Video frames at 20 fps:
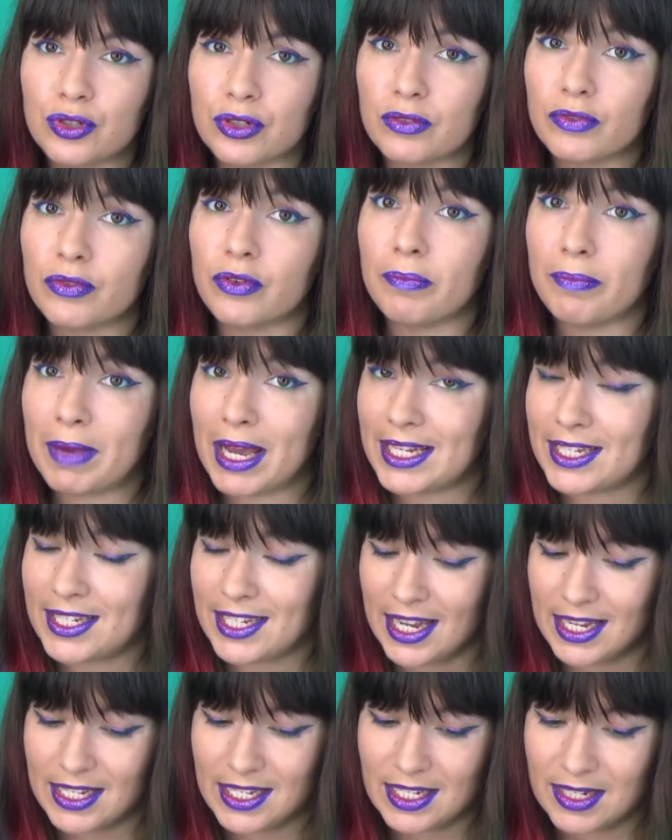for my
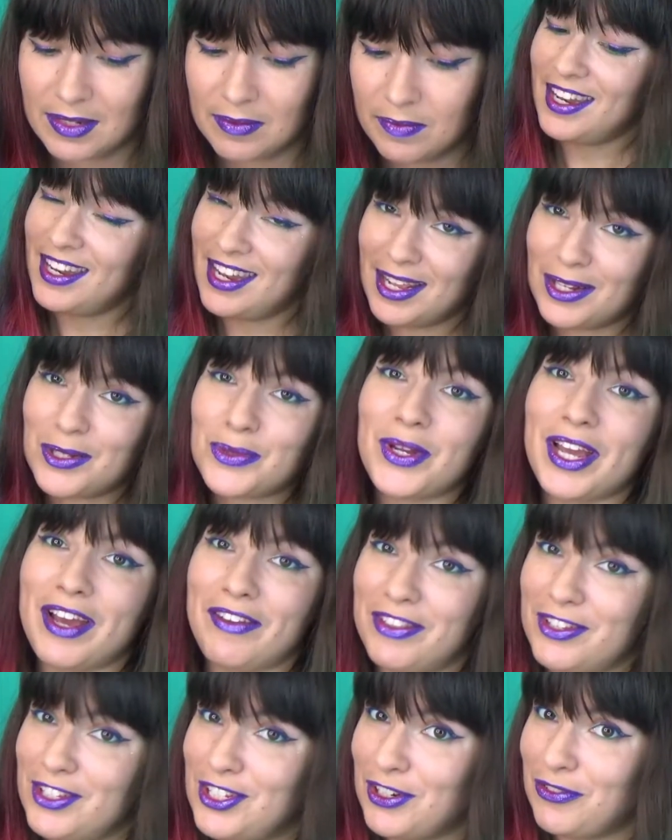taste. Next we
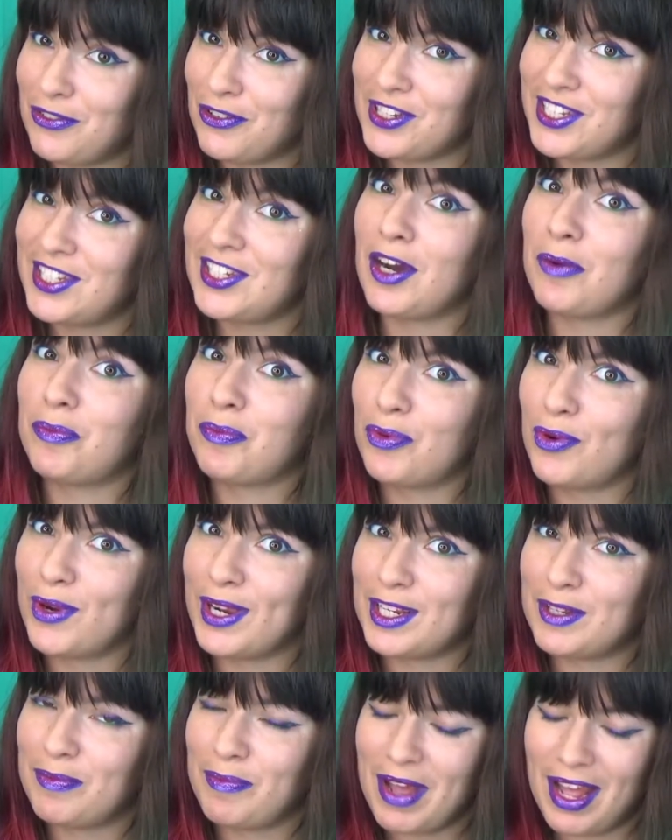have the Jeffree Star
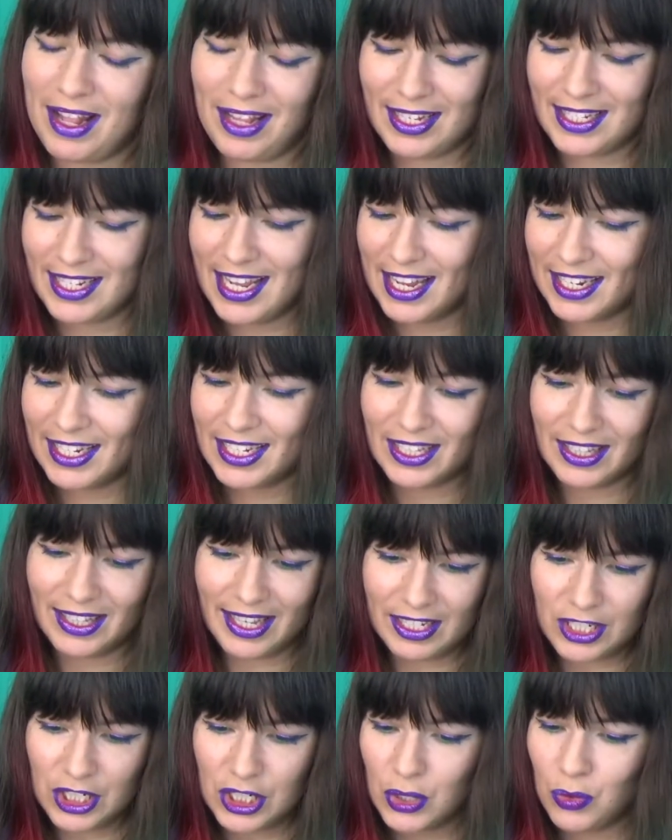Pricked palette and
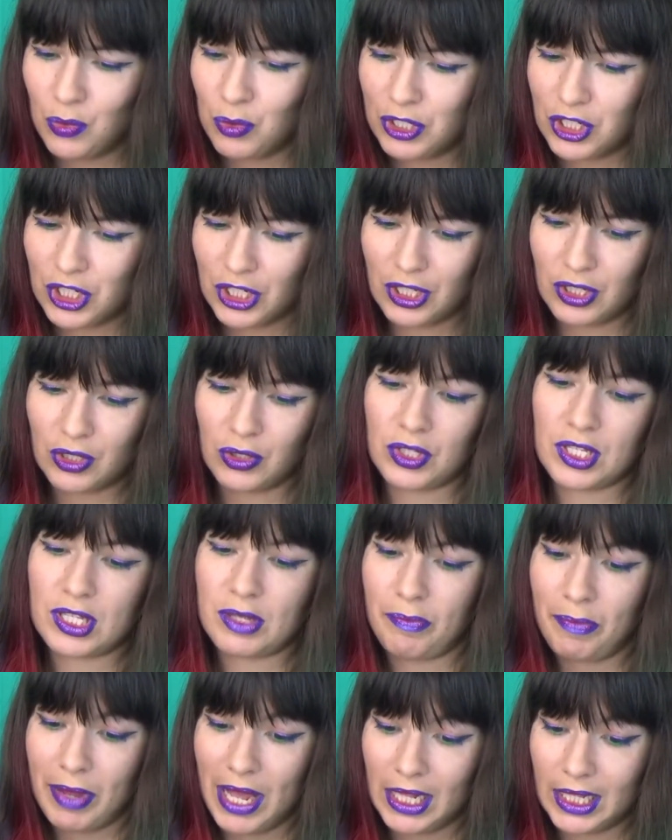collection, which includes the
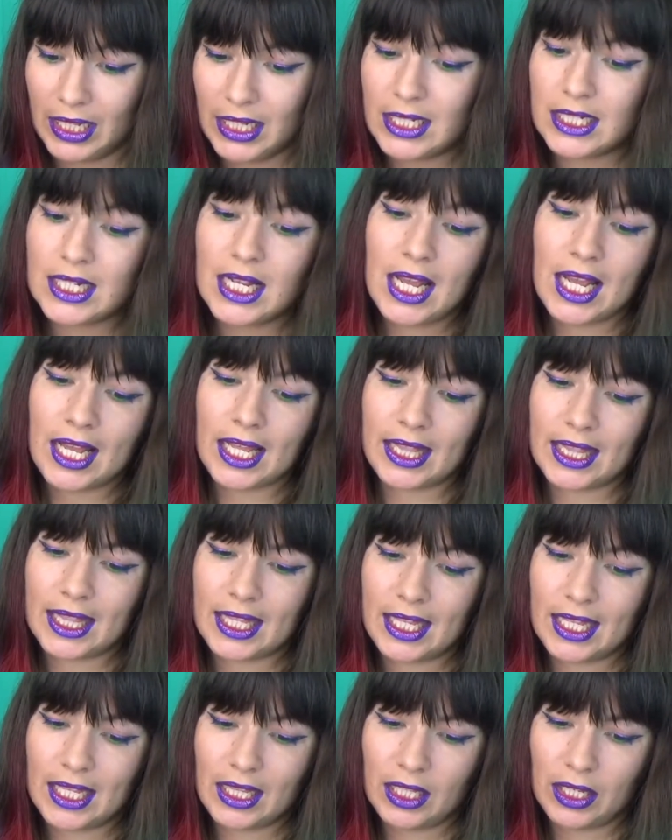palette,
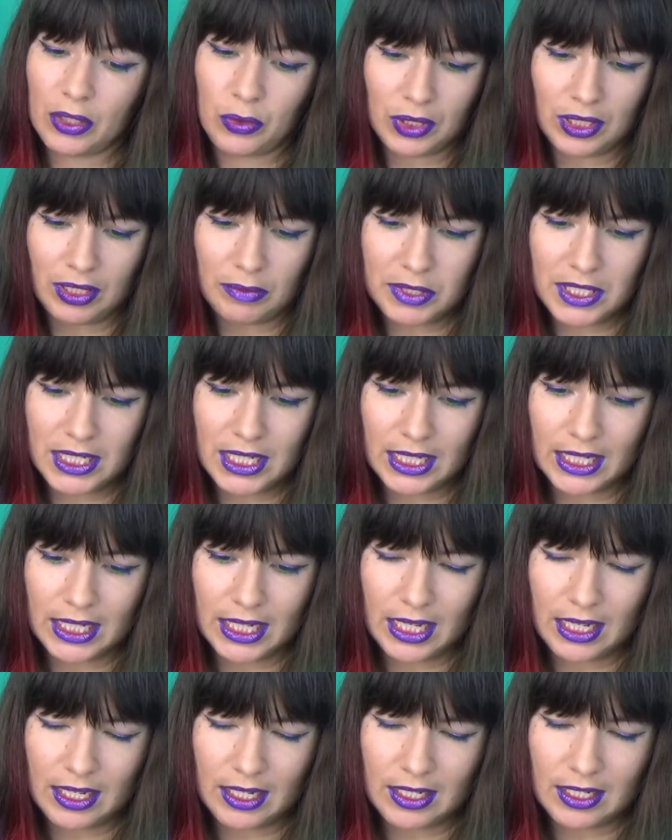the liquid lipstick
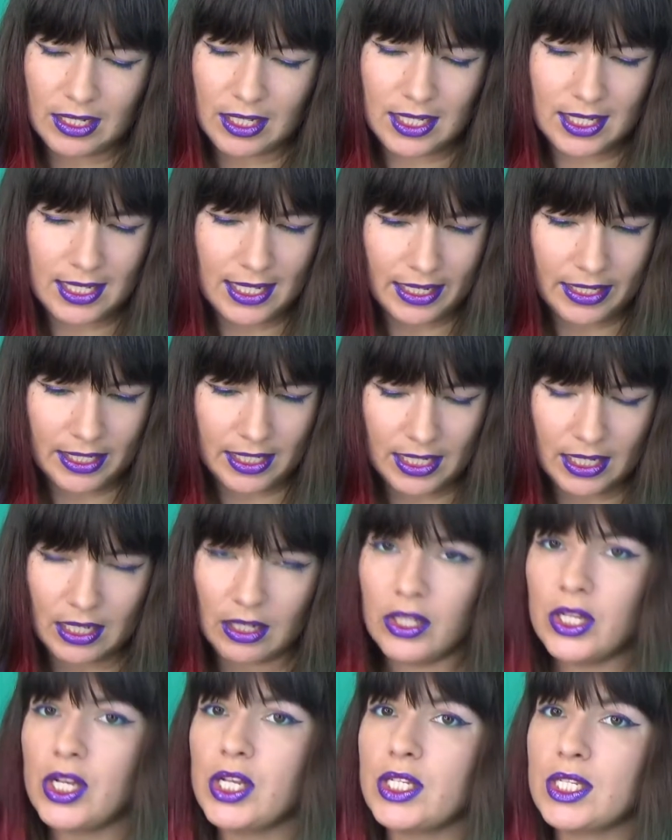in 6
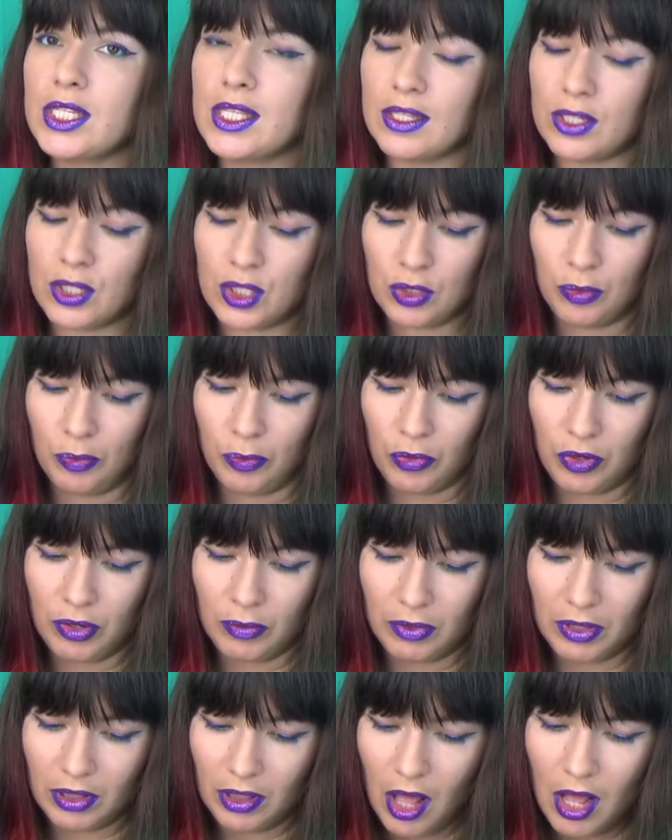colors, the
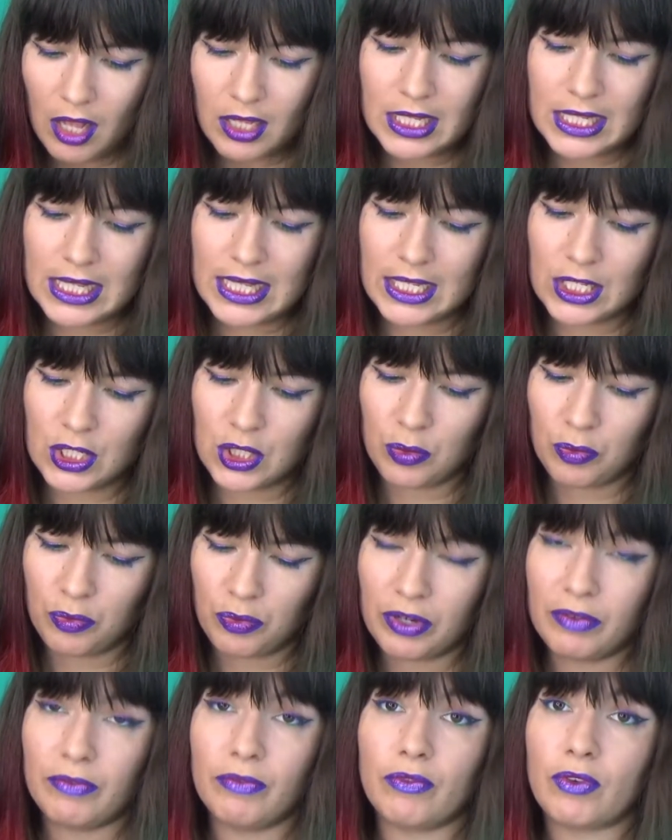Supreme Gloss, the
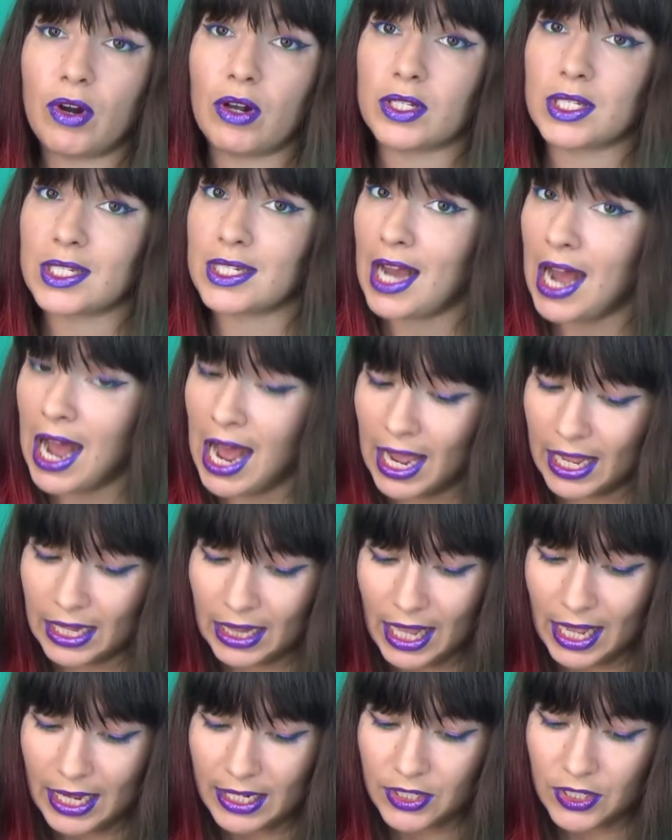Supreme Frost
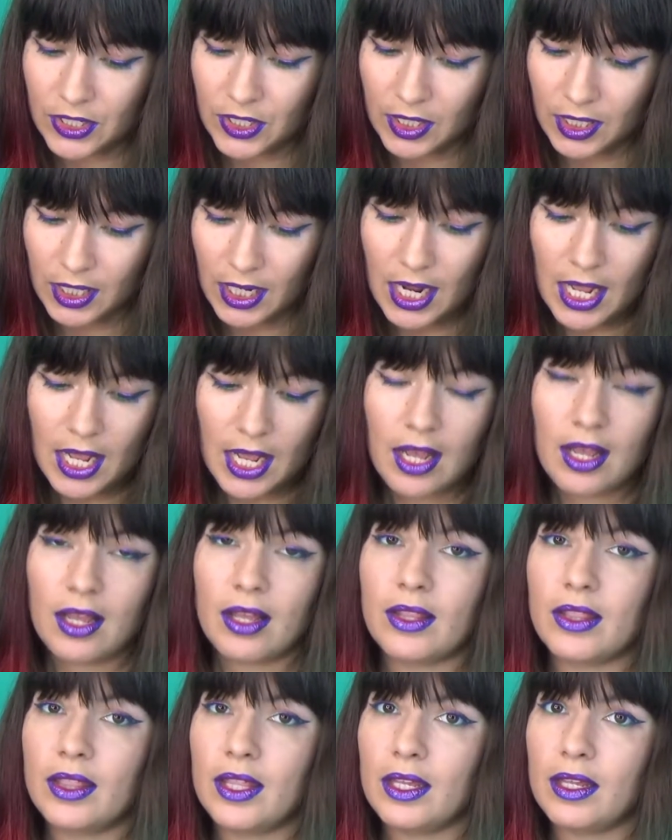highlighter,
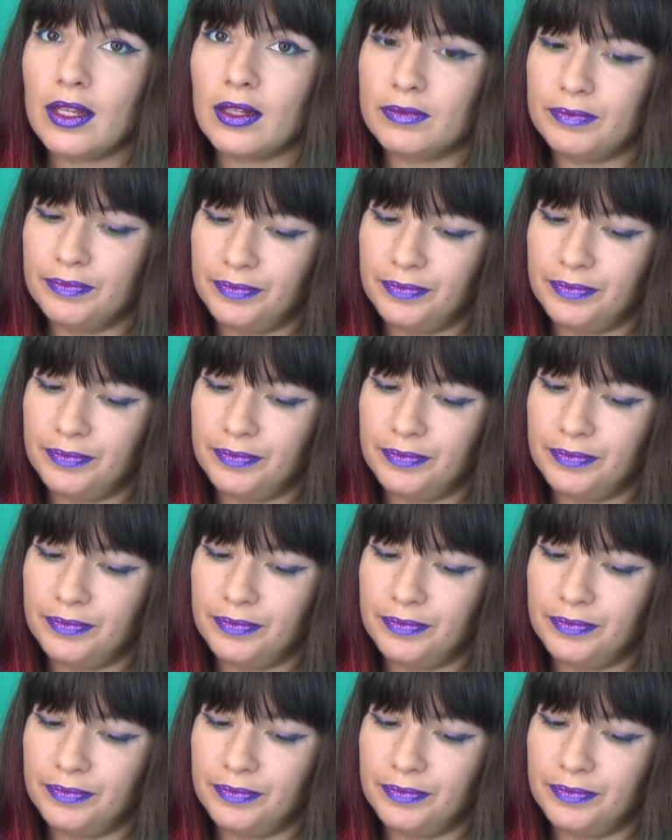the